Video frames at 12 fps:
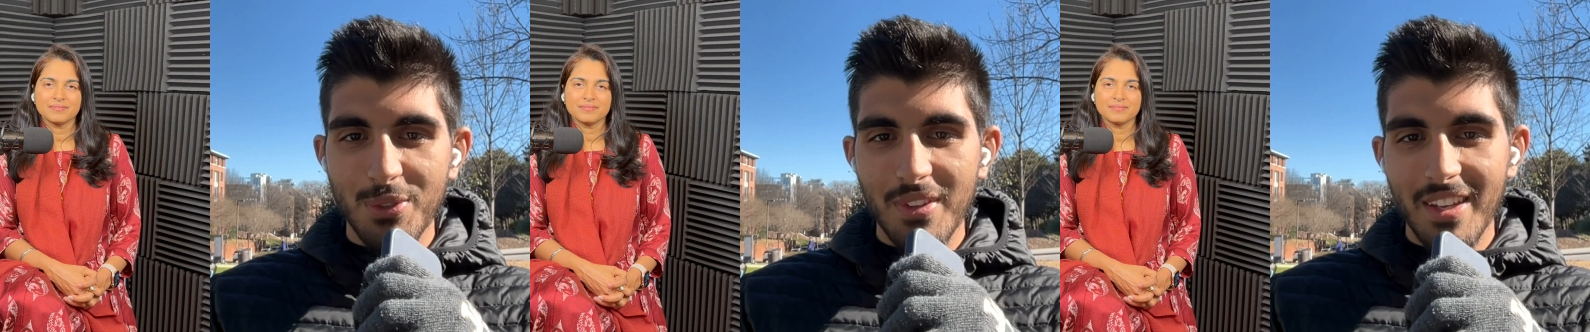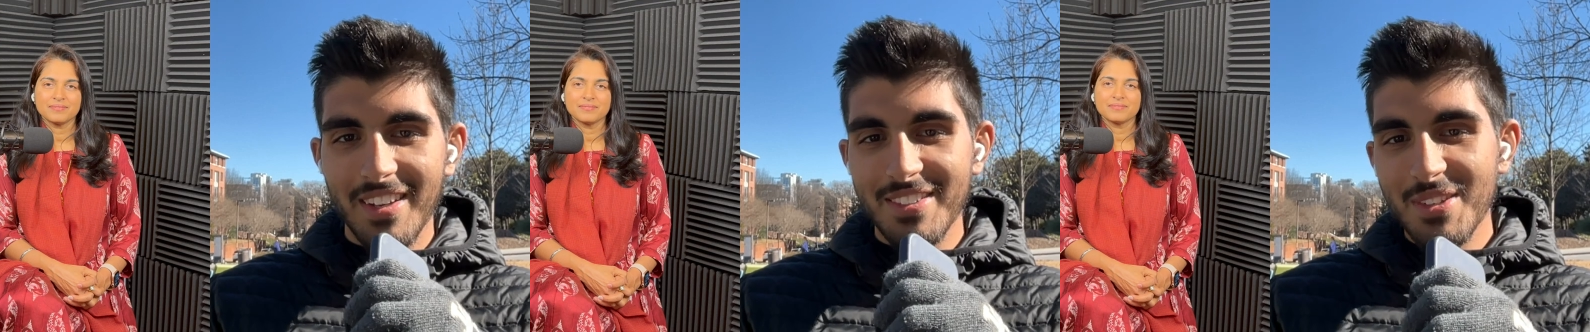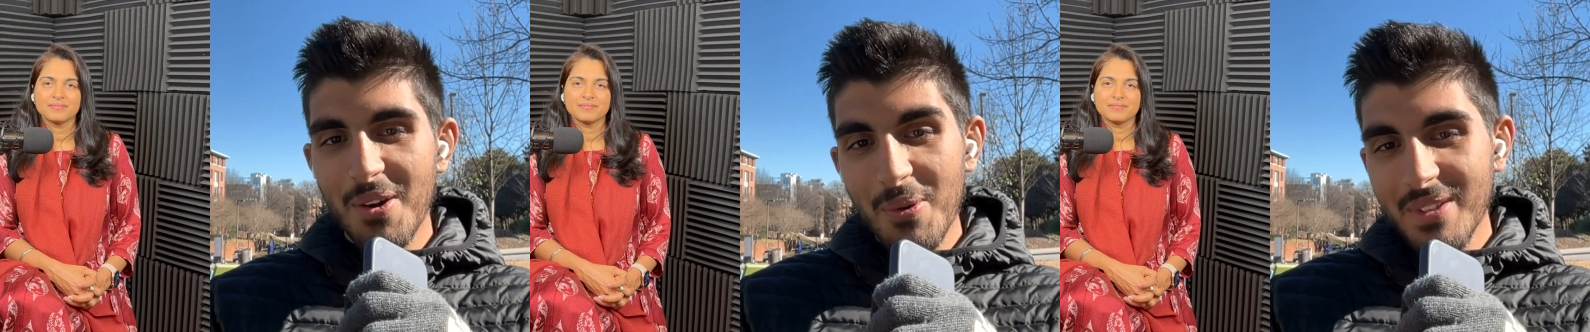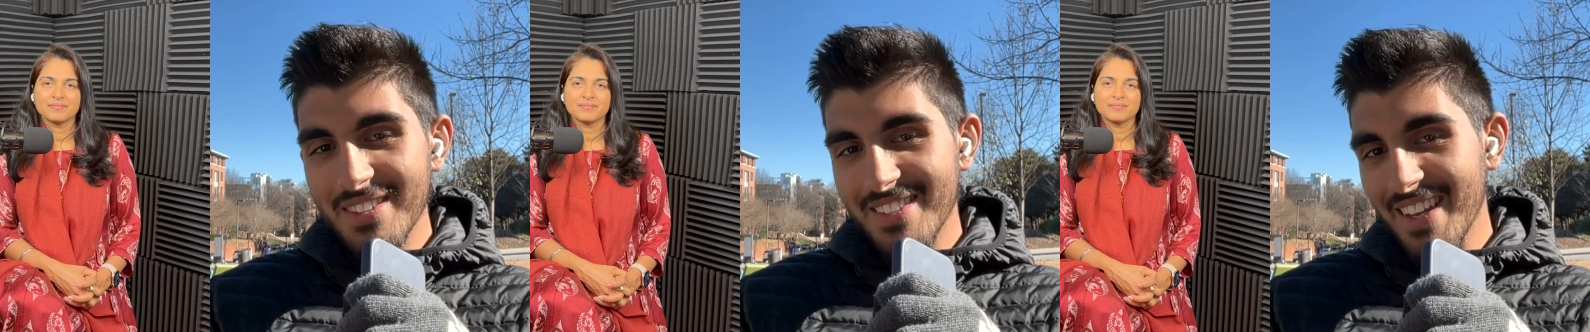Speaker 1: what you think, because no
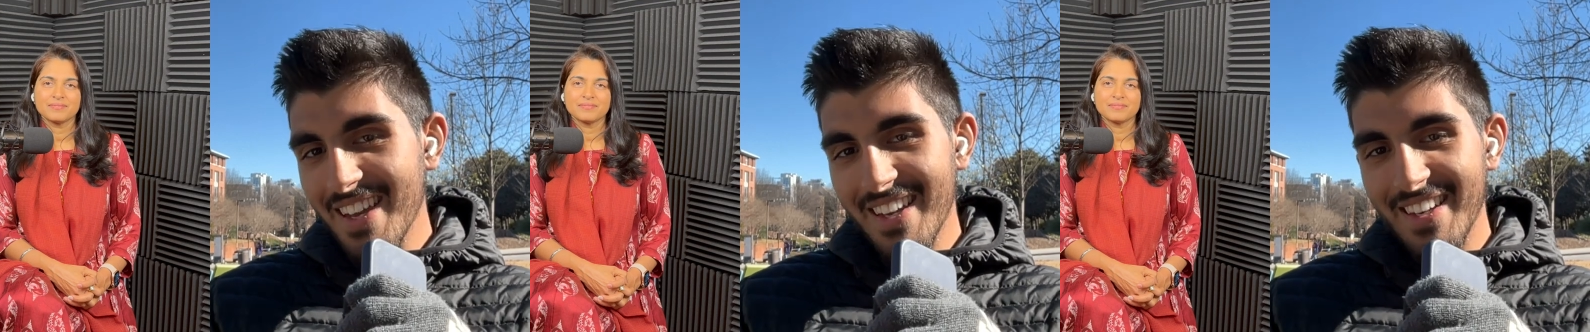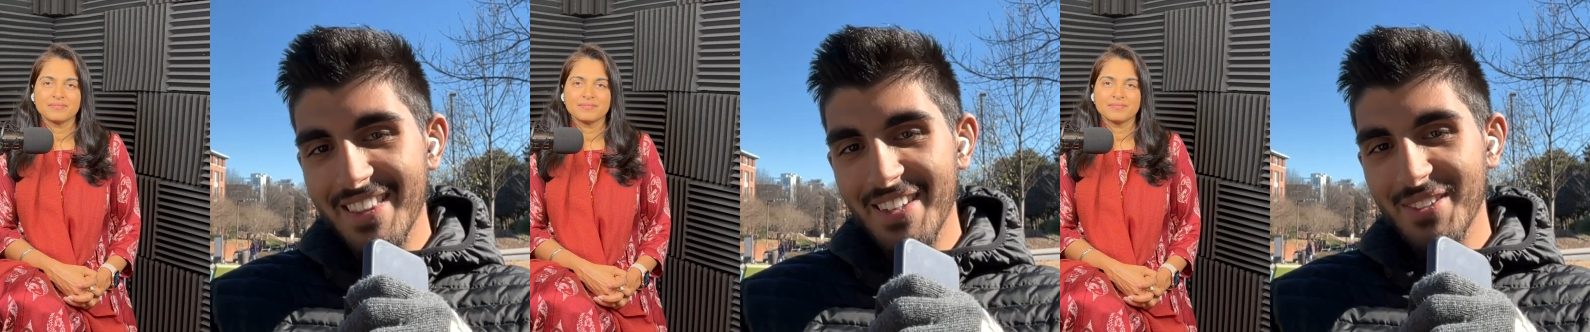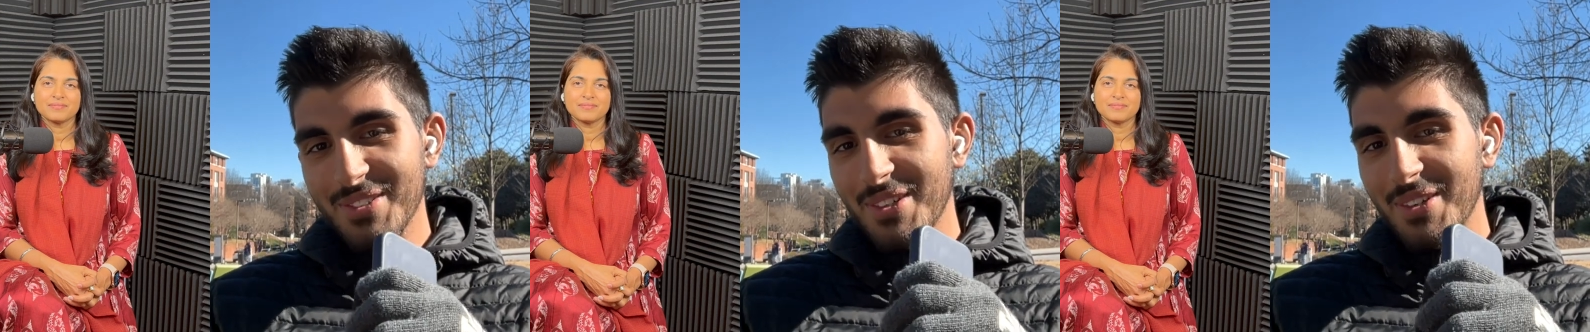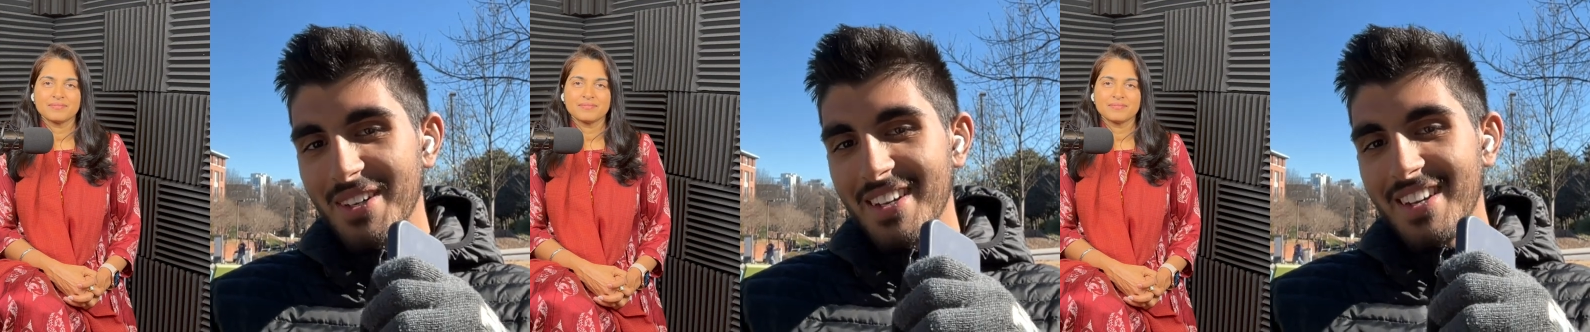one's saying anything,
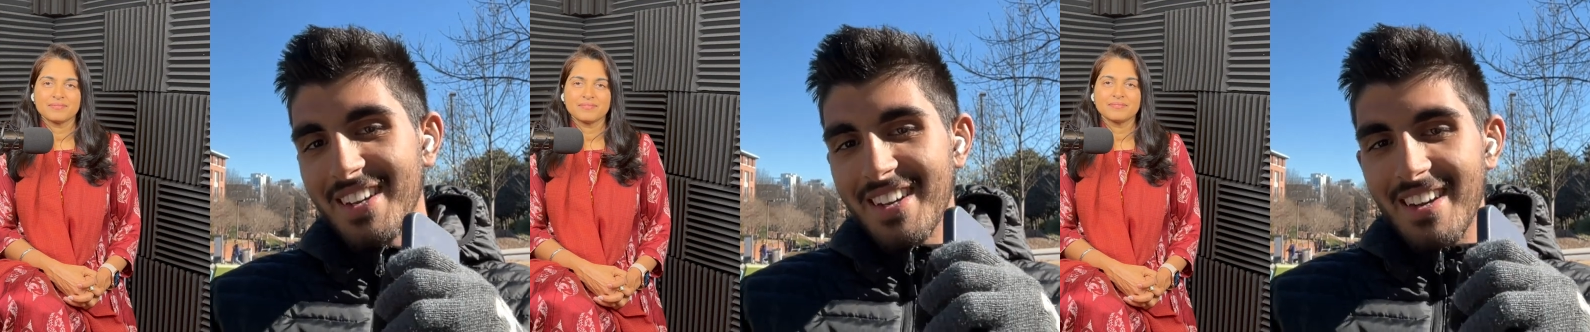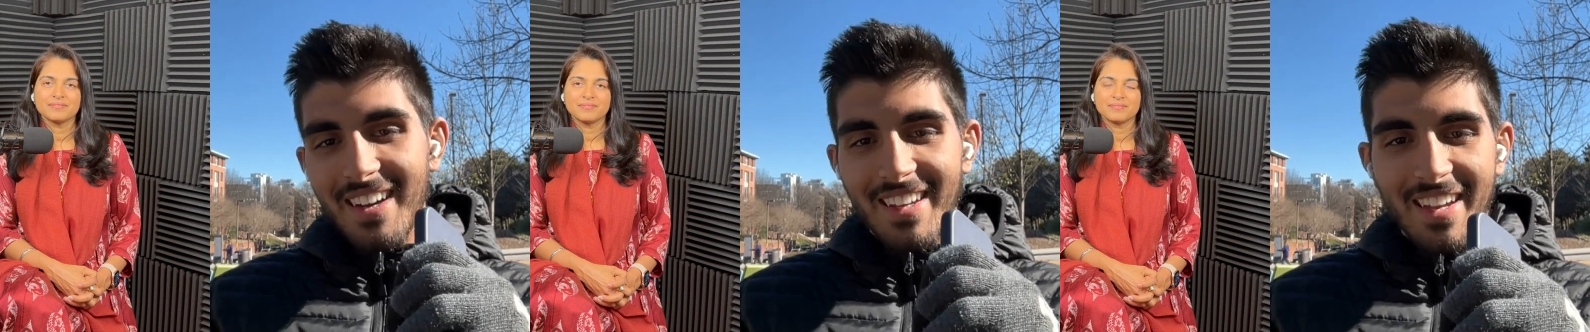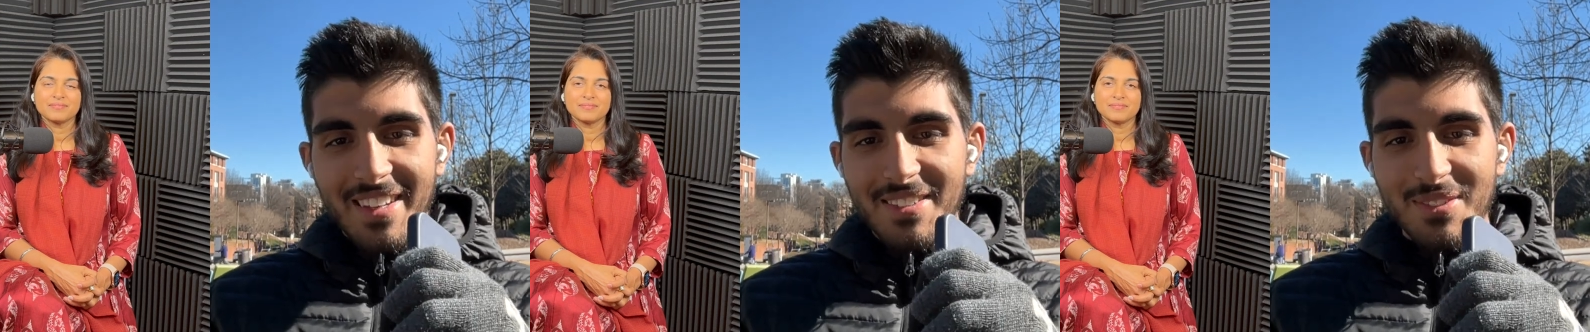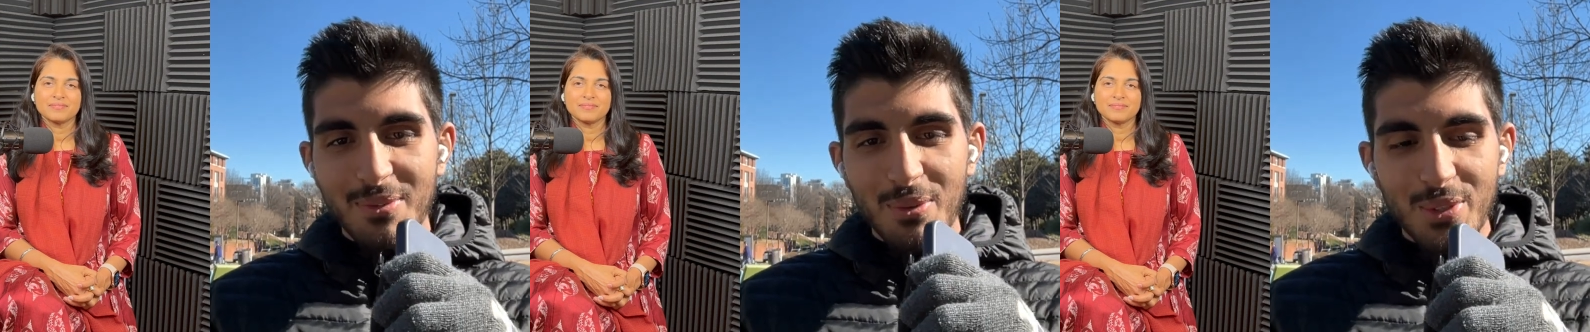so I
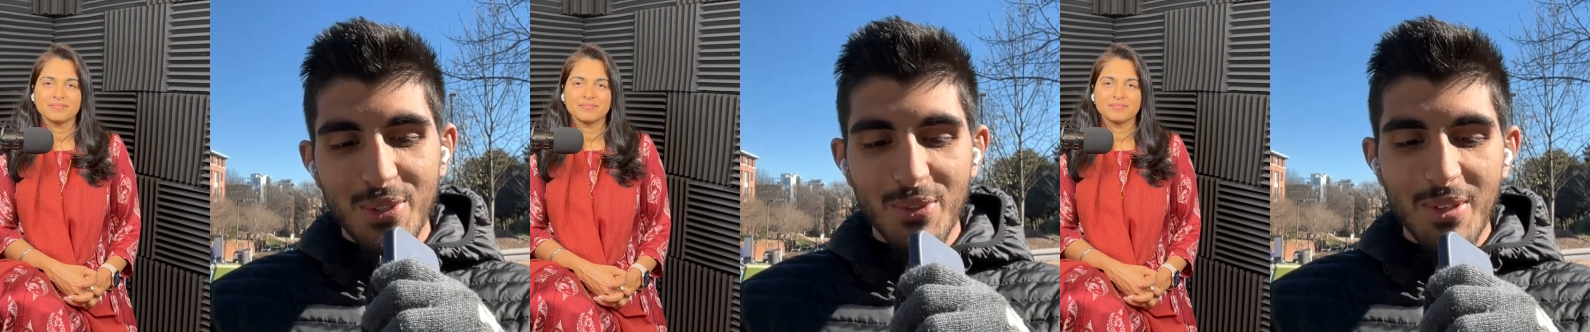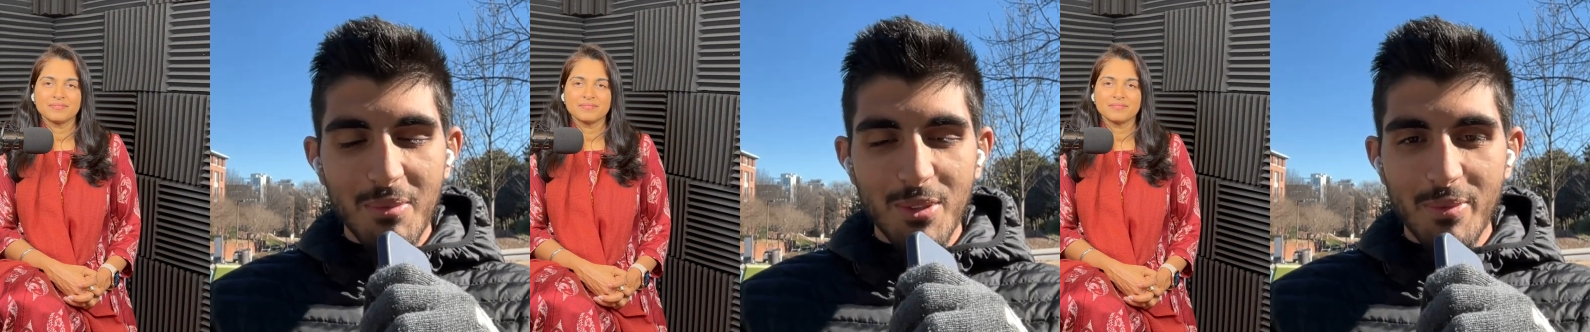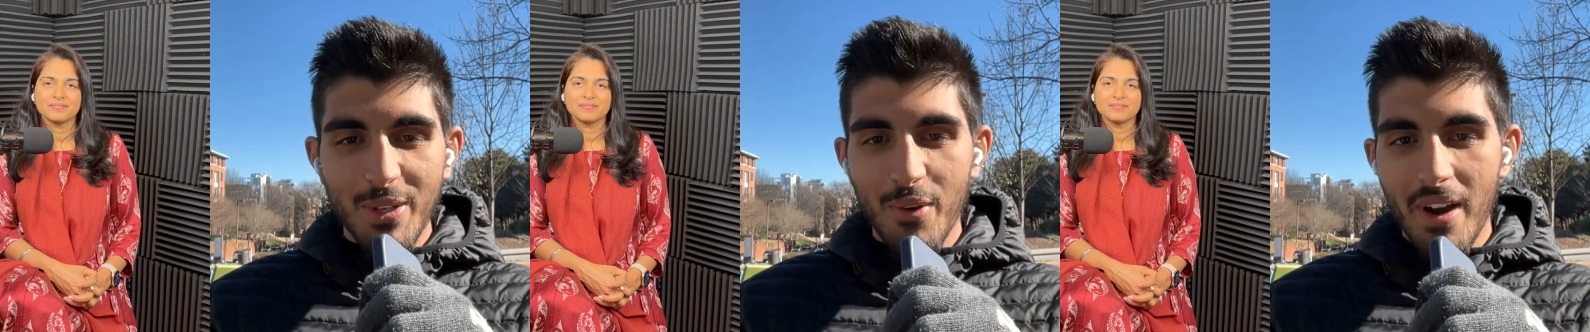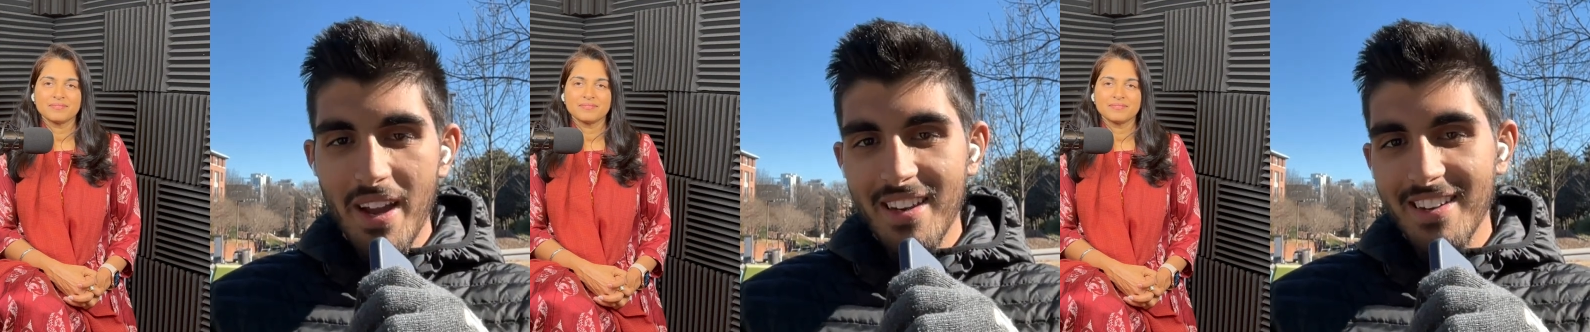guess what we're doing must be
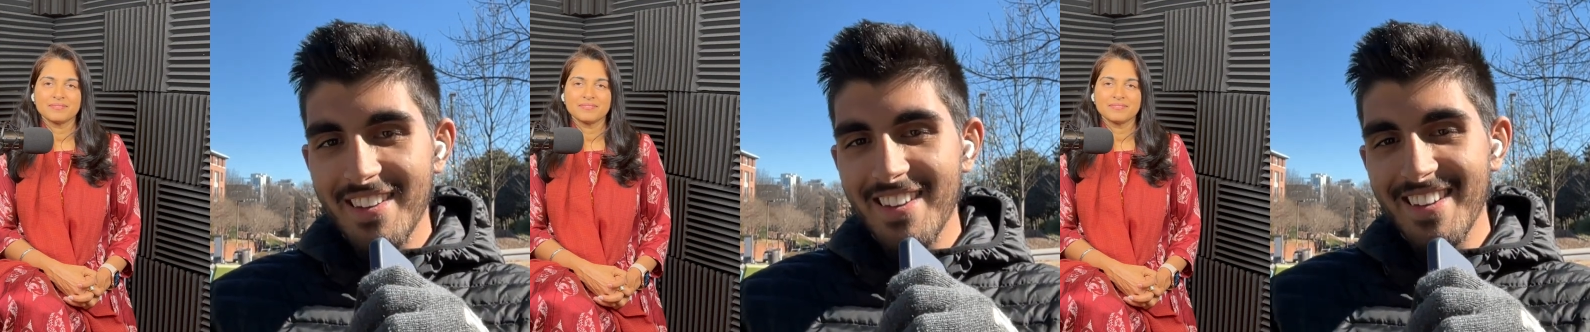great.